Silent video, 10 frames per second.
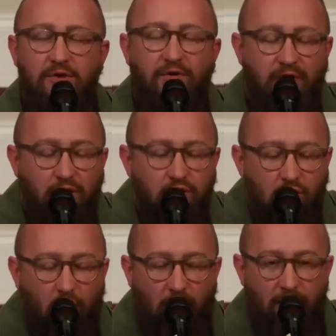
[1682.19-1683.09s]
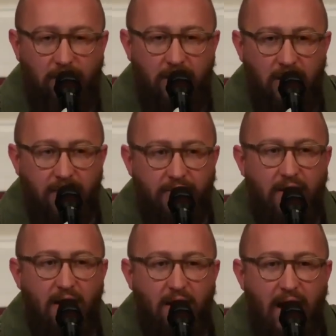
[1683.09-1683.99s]
you've ignored
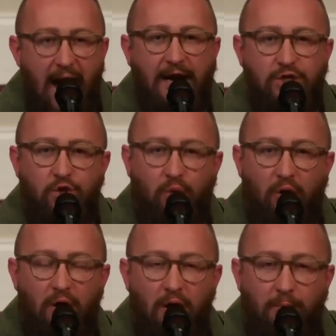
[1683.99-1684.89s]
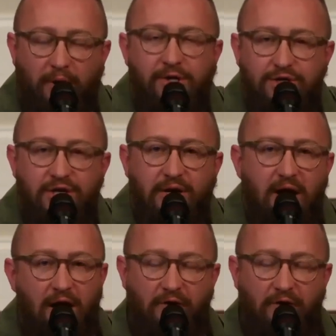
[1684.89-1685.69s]
the actual person